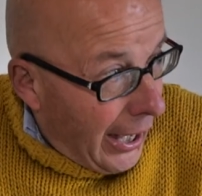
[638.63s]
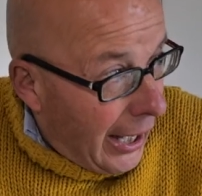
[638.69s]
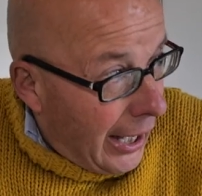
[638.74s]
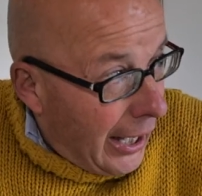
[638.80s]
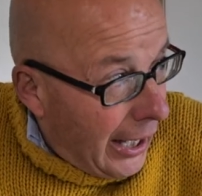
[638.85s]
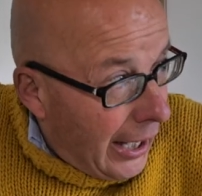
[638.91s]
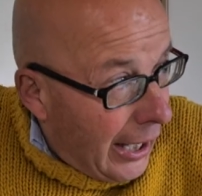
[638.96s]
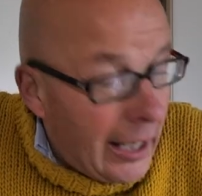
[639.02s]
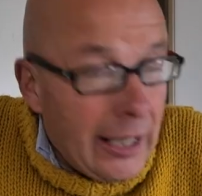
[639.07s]

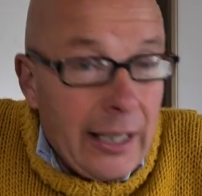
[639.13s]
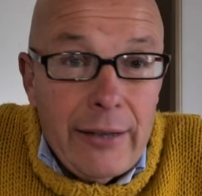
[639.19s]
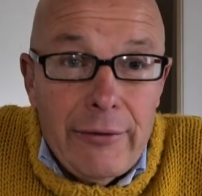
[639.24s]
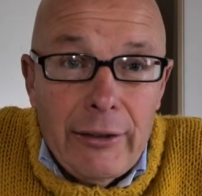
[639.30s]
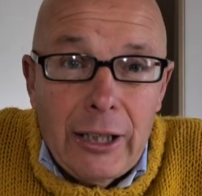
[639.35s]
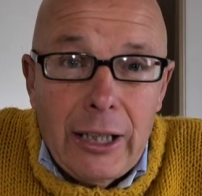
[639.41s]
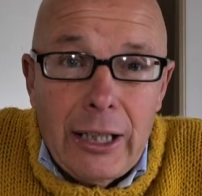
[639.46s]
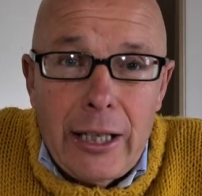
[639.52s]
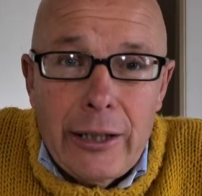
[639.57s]

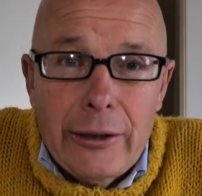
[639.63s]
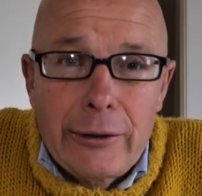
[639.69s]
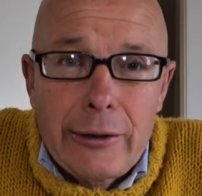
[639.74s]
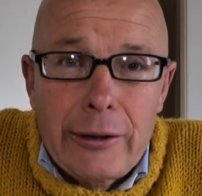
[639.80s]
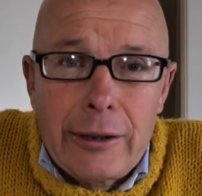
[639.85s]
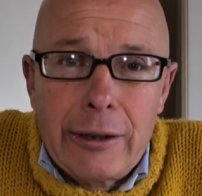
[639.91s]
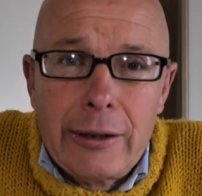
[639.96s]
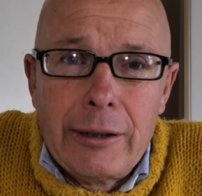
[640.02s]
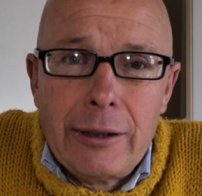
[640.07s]
Living
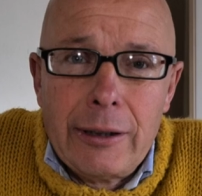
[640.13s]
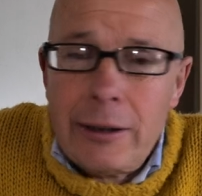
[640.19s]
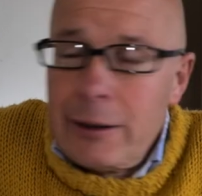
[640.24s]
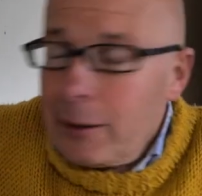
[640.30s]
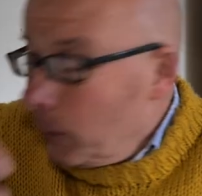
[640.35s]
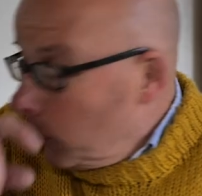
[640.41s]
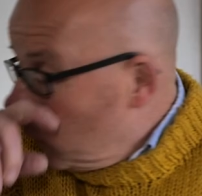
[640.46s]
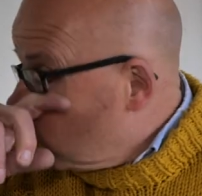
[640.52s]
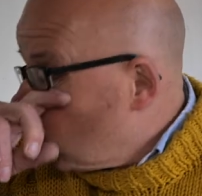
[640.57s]
alone,
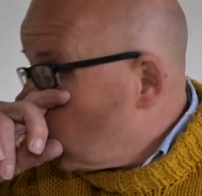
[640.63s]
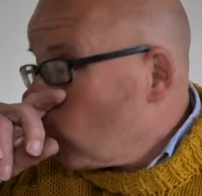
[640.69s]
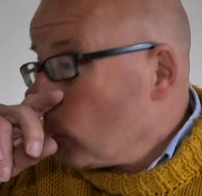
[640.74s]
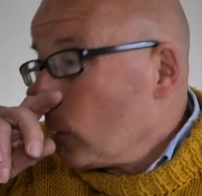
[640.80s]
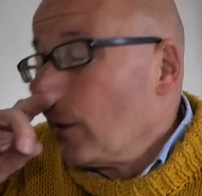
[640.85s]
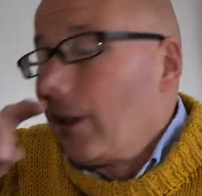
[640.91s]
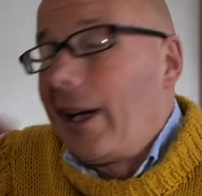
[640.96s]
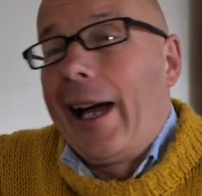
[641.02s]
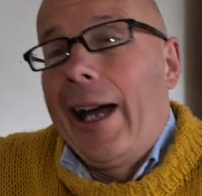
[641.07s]

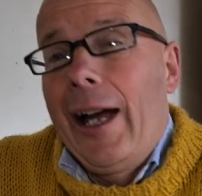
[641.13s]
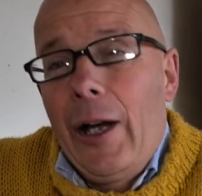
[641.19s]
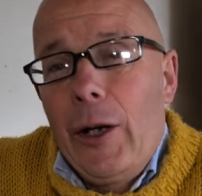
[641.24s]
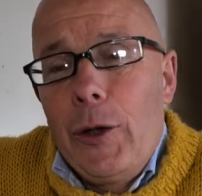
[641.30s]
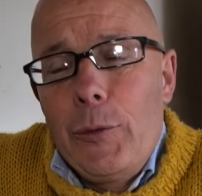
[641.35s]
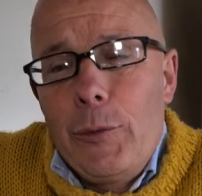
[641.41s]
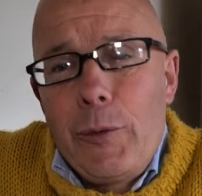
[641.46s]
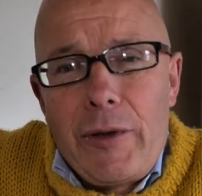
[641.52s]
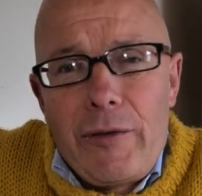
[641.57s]
at
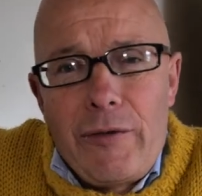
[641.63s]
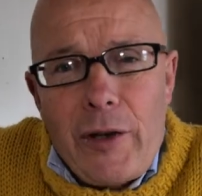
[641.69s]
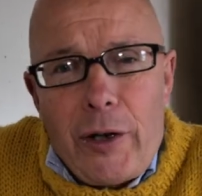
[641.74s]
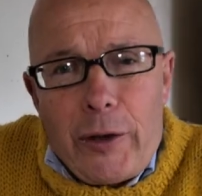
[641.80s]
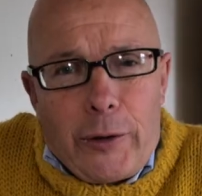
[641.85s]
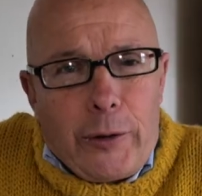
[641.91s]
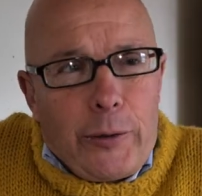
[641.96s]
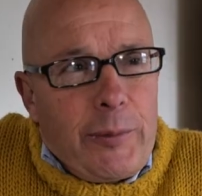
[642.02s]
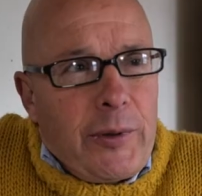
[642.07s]
home with
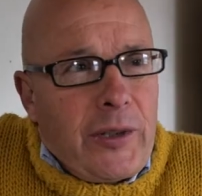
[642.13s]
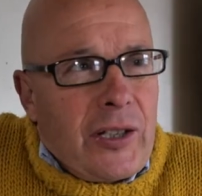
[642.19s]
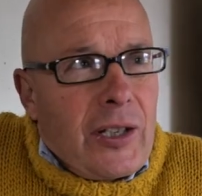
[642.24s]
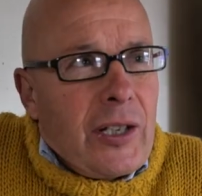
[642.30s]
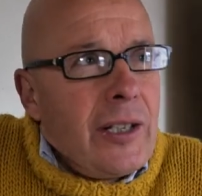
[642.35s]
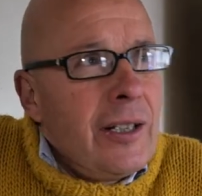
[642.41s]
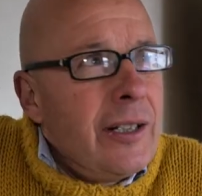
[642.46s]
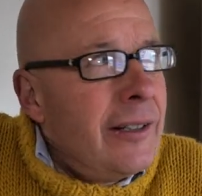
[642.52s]
Vobes.